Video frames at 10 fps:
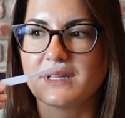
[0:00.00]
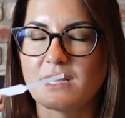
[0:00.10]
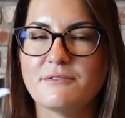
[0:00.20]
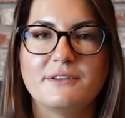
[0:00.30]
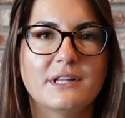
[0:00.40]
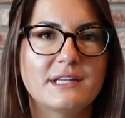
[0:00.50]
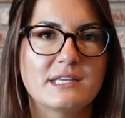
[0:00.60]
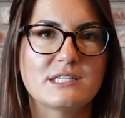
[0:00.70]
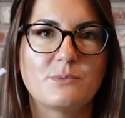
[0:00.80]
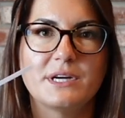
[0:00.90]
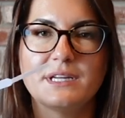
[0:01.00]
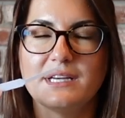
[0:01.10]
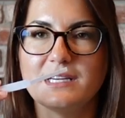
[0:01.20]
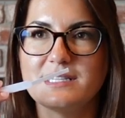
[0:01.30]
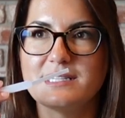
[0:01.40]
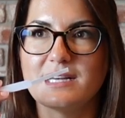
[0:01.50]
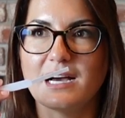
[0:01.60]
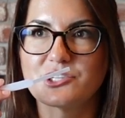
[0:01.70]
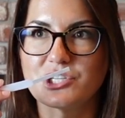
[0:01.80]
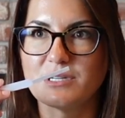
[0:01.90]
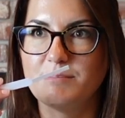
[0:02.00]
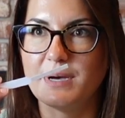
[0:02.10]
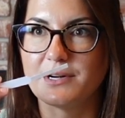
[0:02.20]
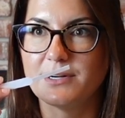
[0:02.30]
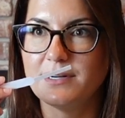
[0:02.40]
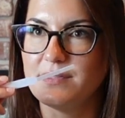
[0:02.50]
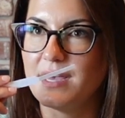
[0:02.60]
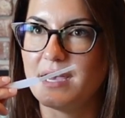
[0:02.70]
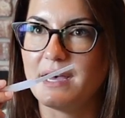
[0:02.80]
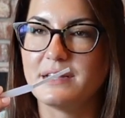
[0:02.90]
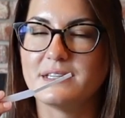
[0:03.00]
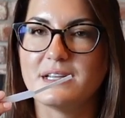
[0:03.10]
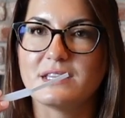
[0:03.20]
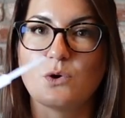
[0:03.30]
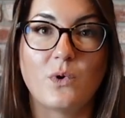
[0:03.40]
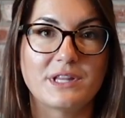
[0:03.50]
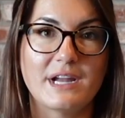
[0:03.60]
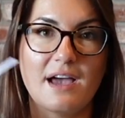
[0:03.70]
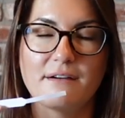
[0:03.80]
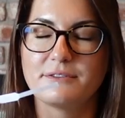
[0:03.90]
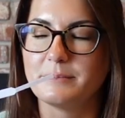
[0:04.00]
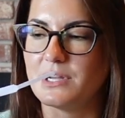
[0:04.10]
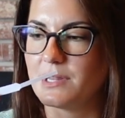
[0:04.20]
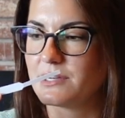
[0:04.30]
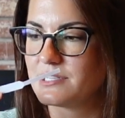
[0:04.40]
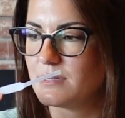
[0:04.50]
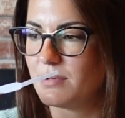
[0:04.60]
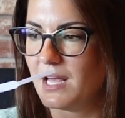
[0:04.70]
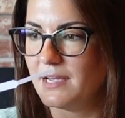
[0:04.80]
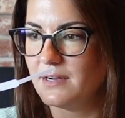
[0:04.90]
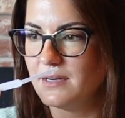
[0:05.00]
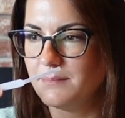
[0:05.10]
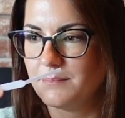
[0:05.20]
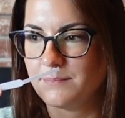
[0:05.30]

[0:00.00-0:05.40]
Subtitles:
I feel like this one is actually better than the one that I have from another supplier.